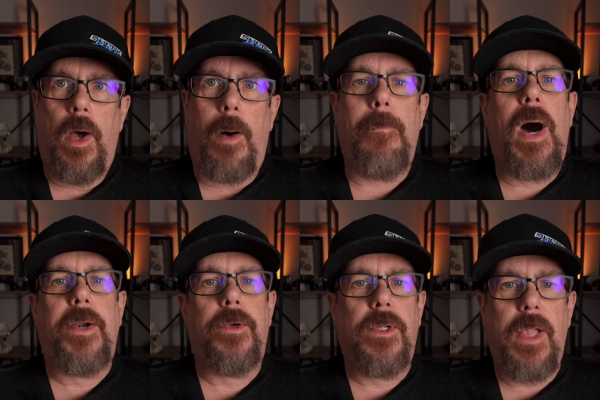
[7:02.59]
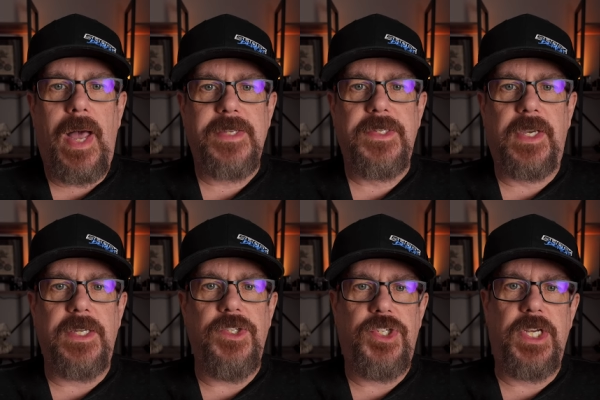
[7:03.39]
a modern classic
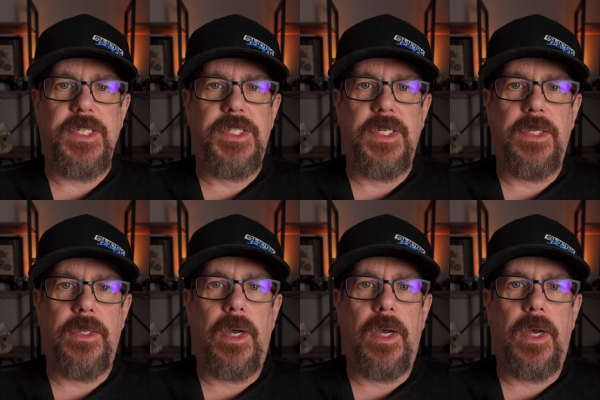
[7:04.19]
and changing